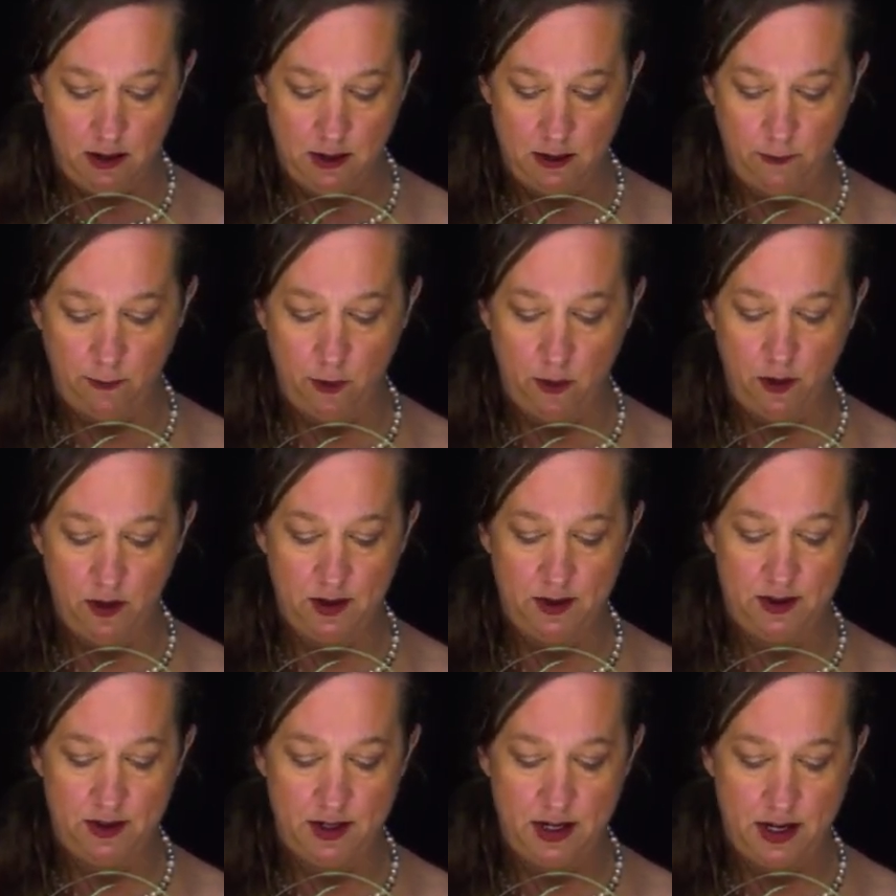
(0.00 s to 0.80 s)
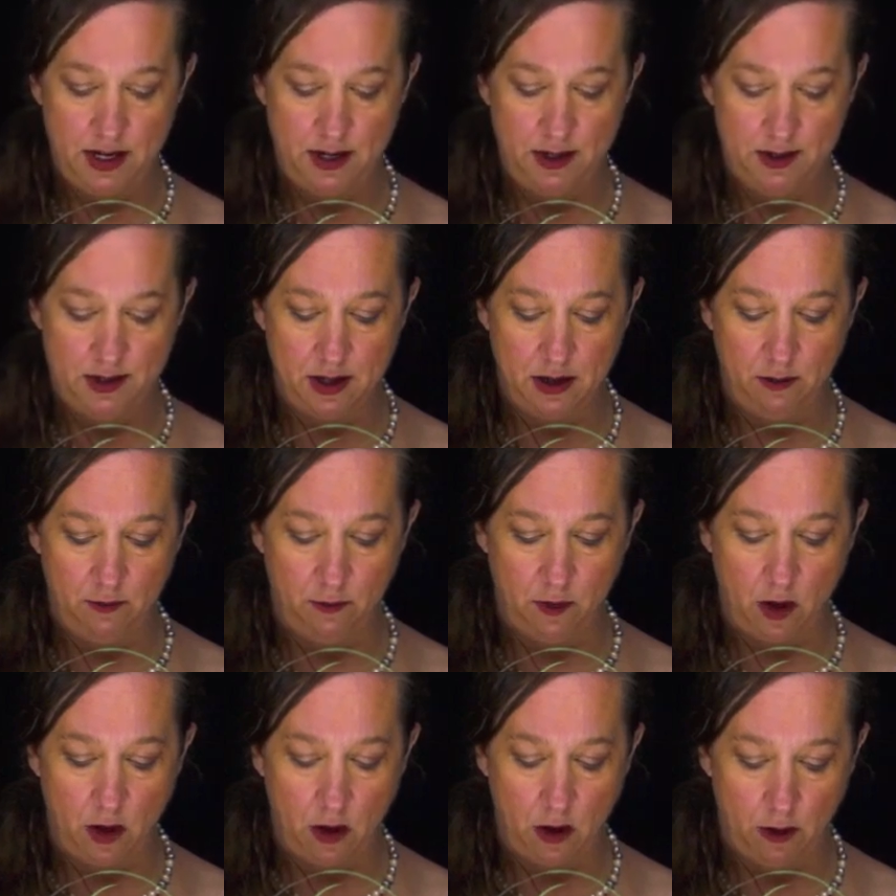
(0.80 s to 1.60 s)
different C's
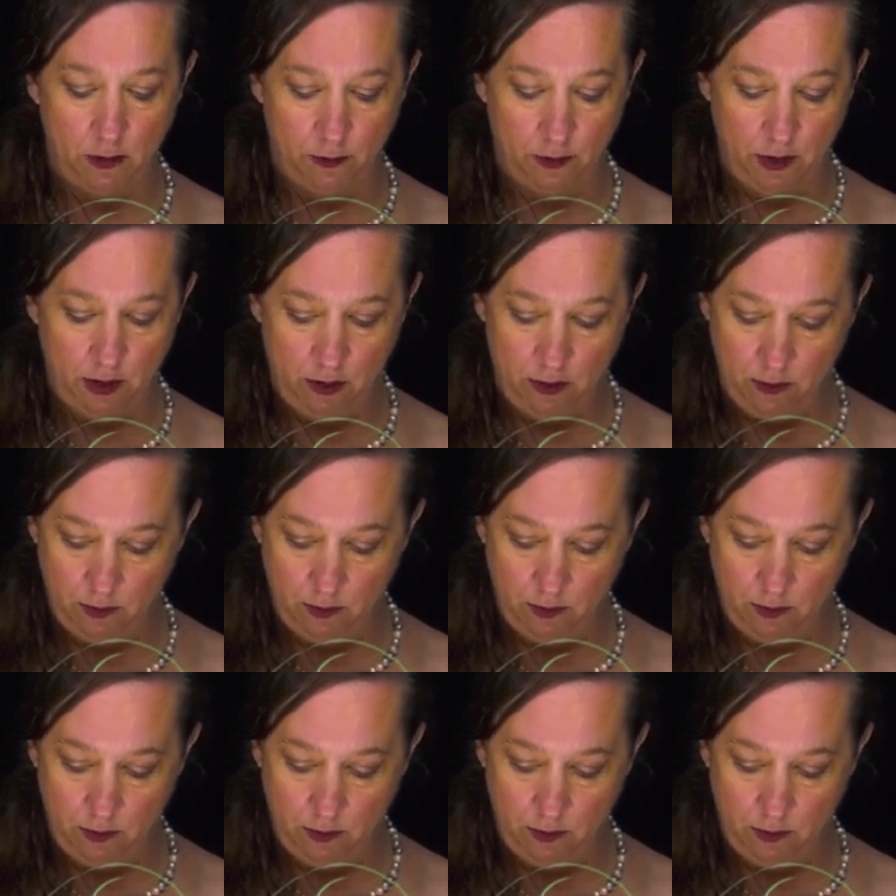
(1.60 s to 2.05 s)
involved.